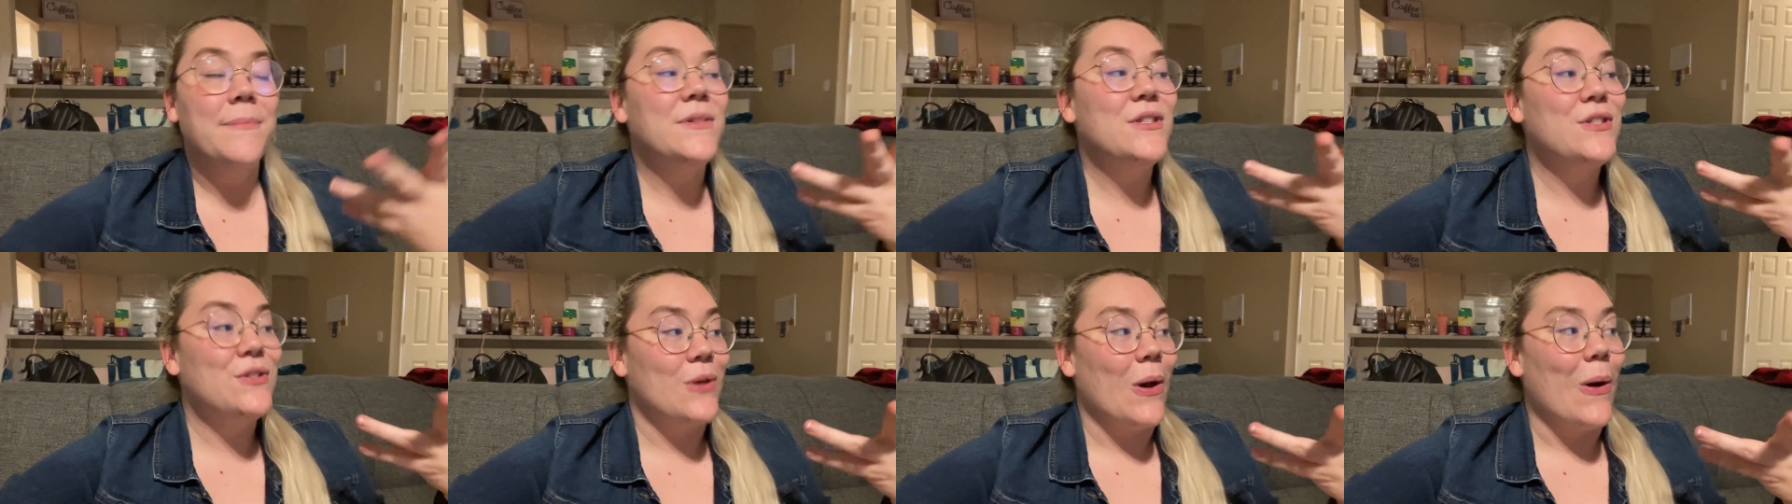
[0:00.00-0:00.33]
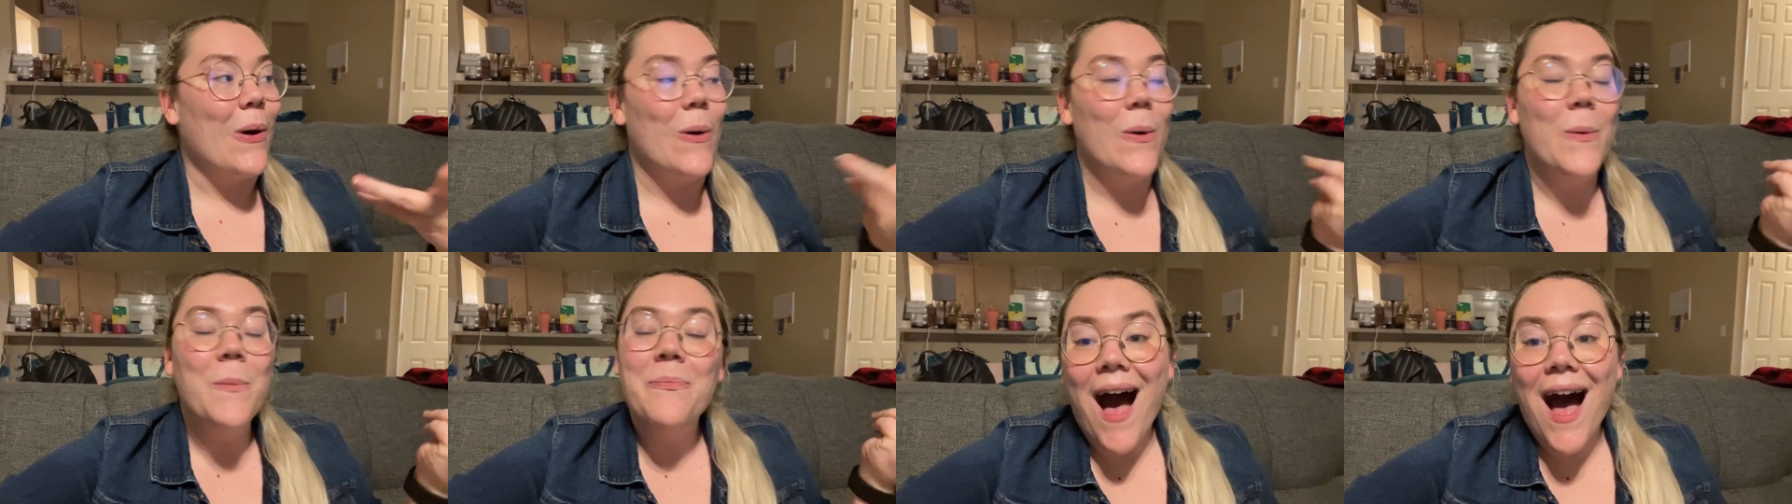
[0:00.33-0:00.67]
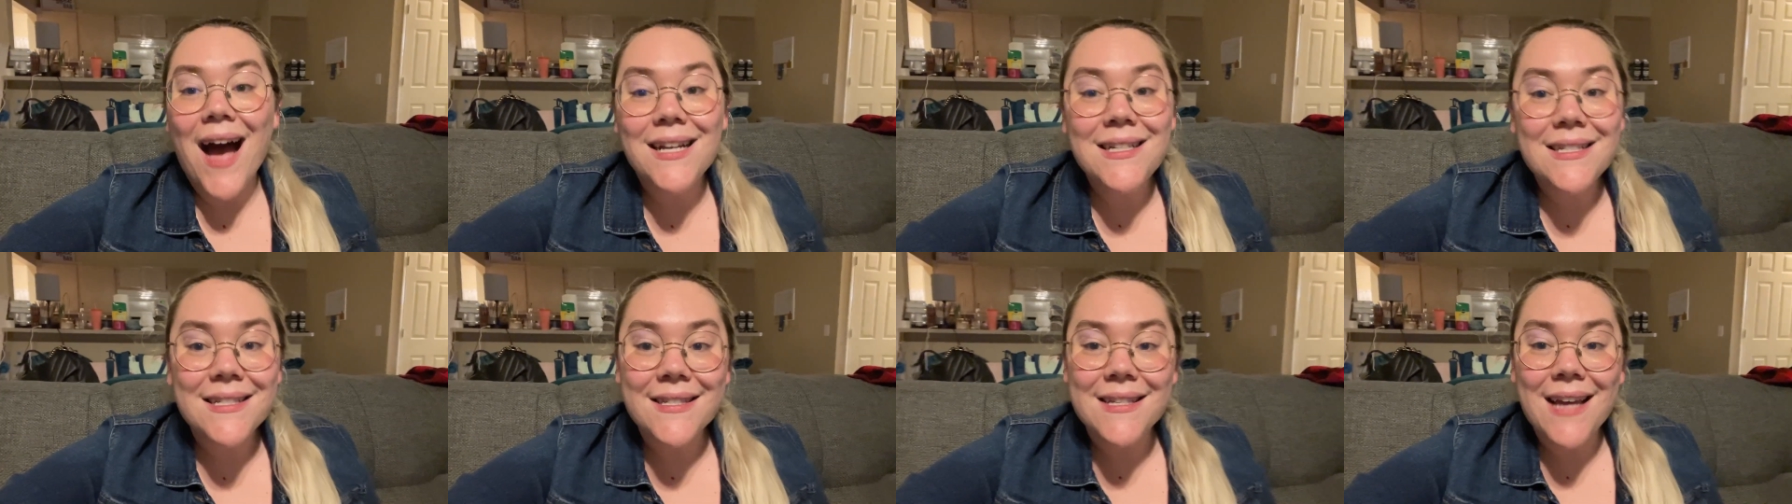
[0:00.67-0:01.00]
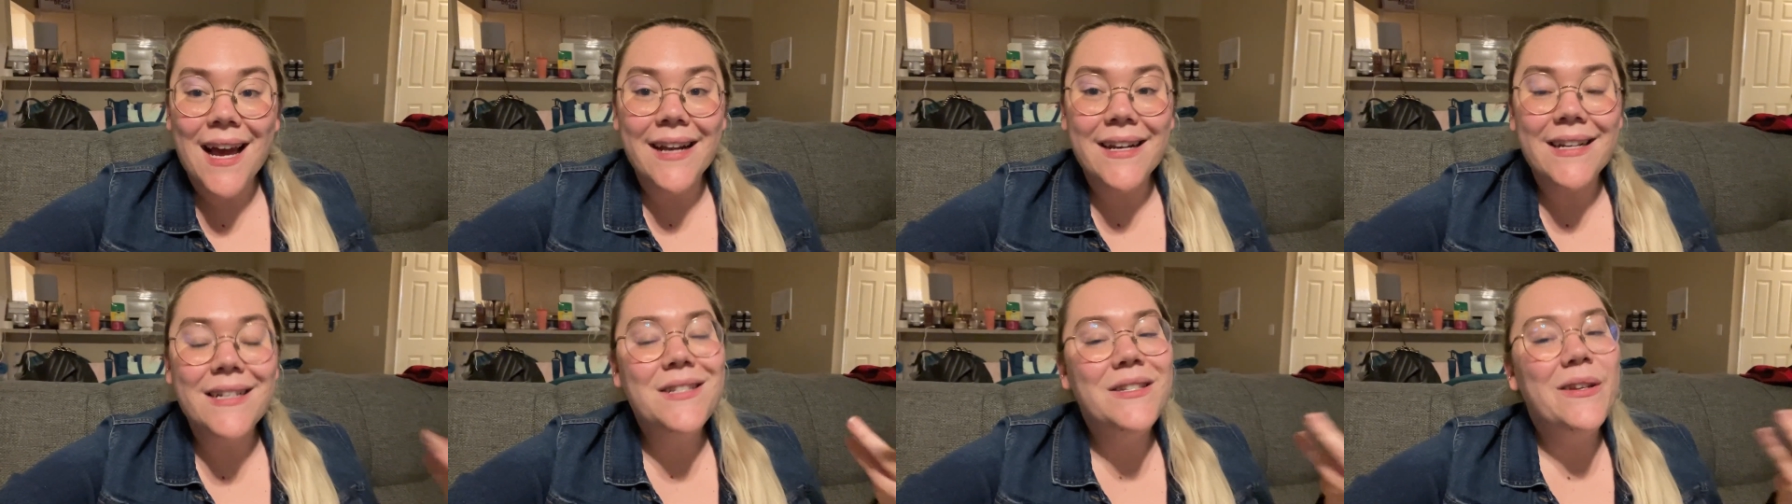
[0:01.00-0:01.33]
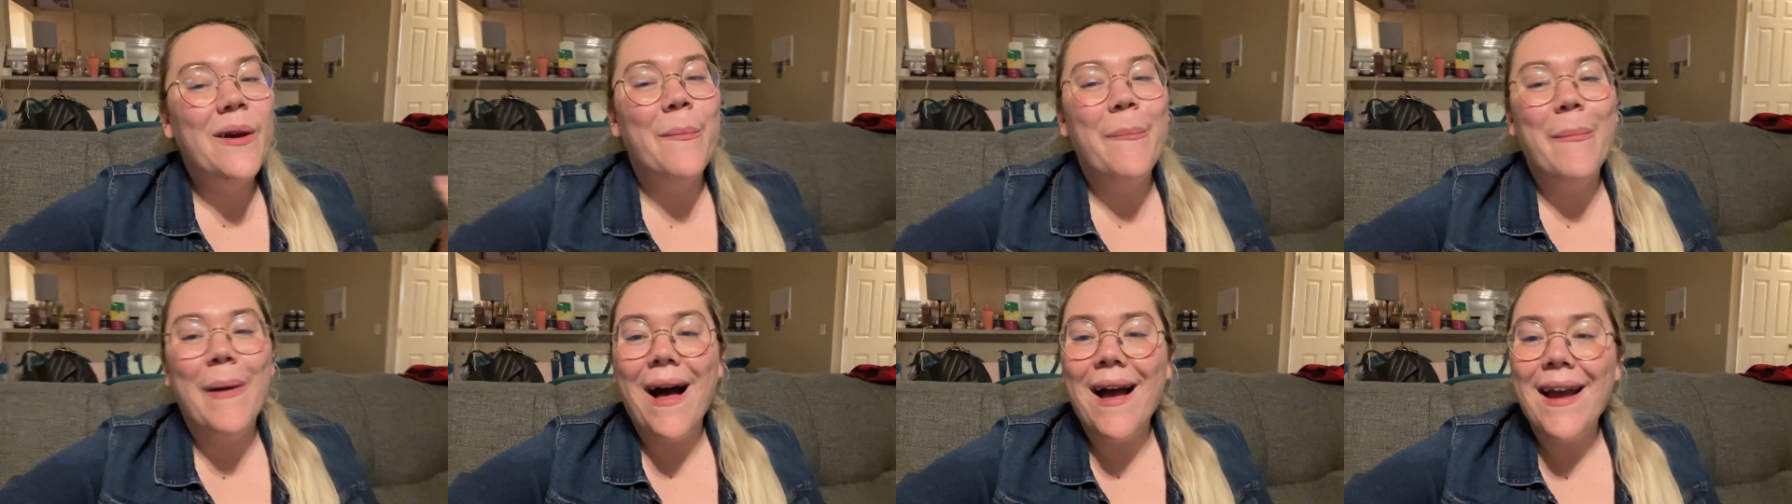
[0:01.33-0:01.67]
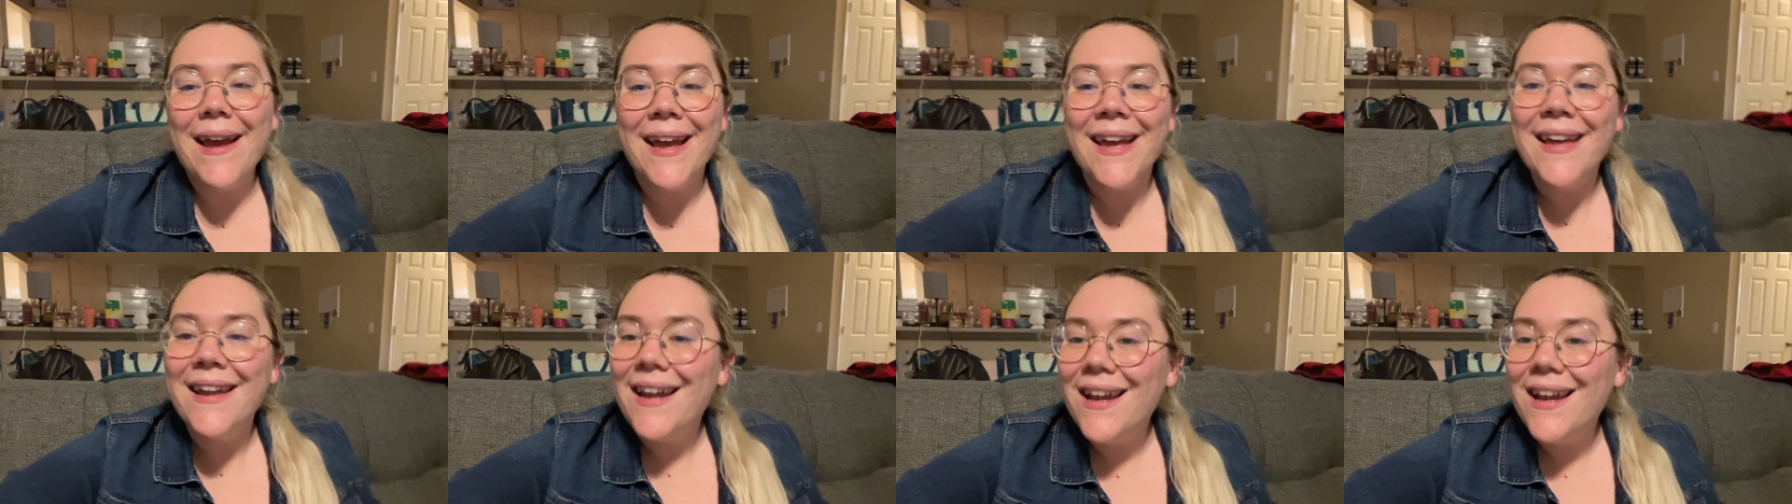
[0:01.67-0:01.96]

so I decided to buy it